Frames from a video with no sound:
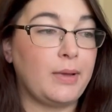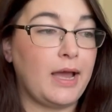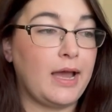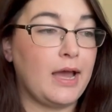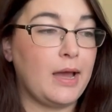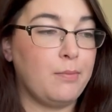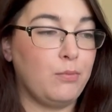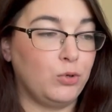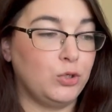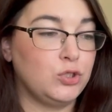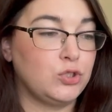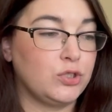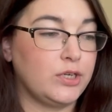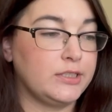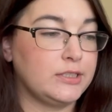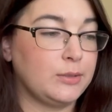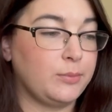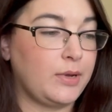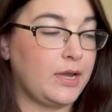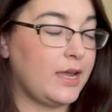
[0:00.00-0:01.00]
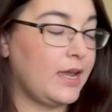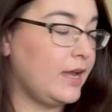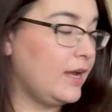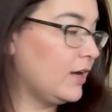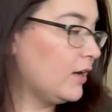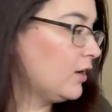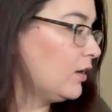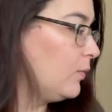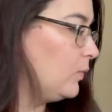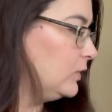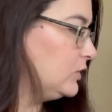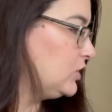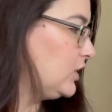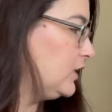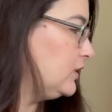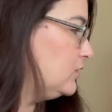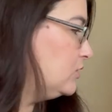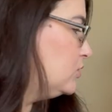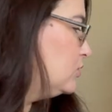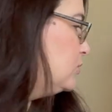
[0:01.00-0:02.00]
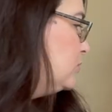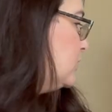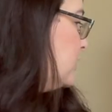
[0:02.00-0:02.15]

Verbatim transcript: at moisturizing my hair, which I do